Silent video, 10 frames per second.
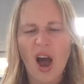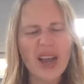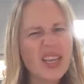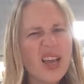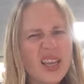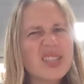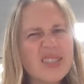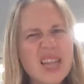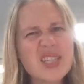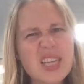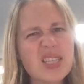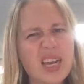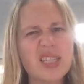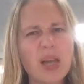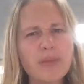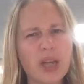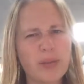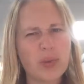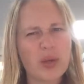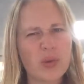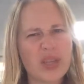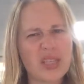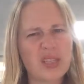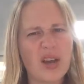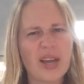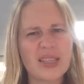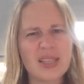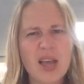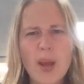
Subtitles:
I said yesterday sometimes we call these sides,